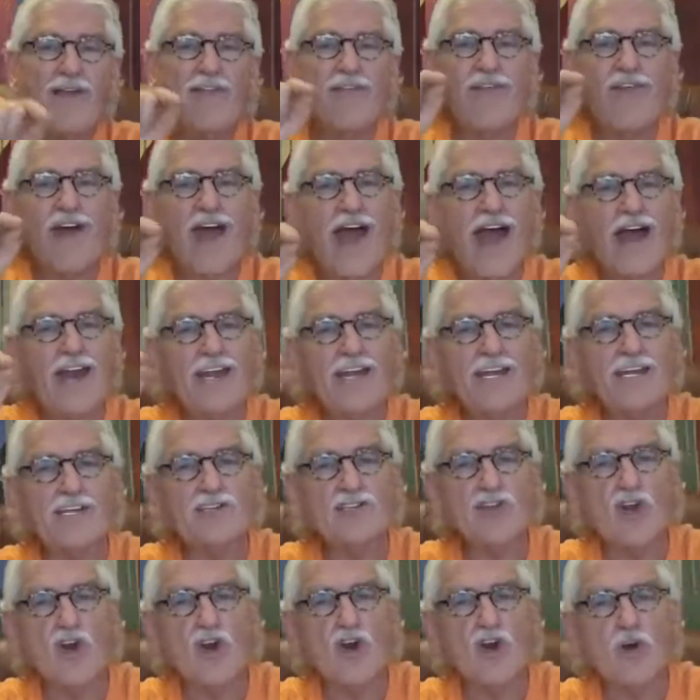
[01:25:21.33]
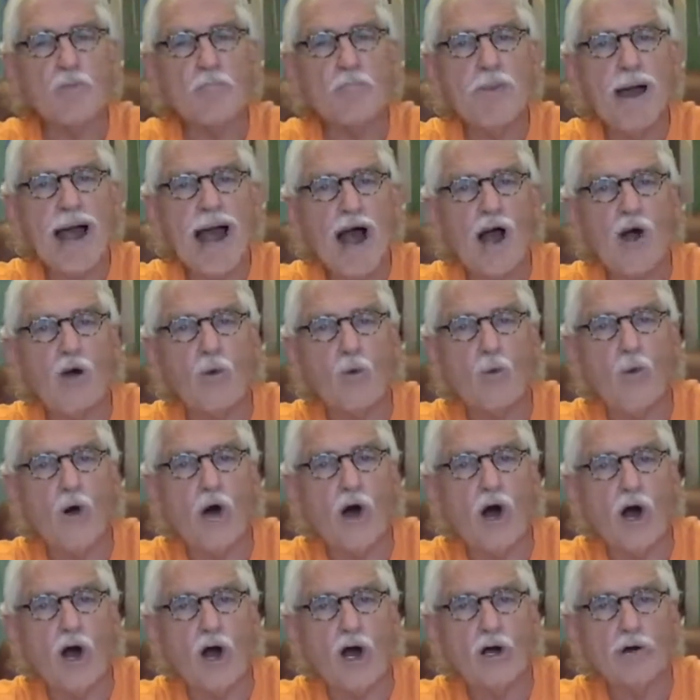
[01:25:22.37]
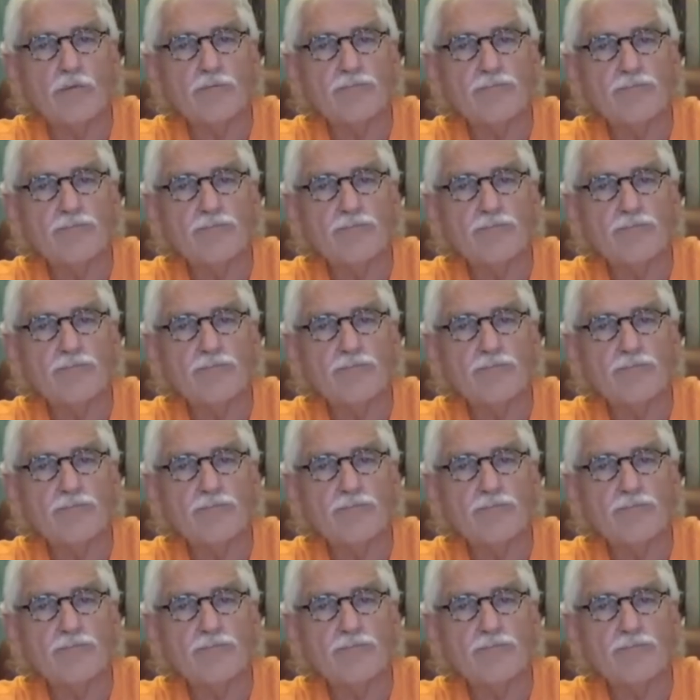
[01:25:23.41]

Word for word: That is her bow wall.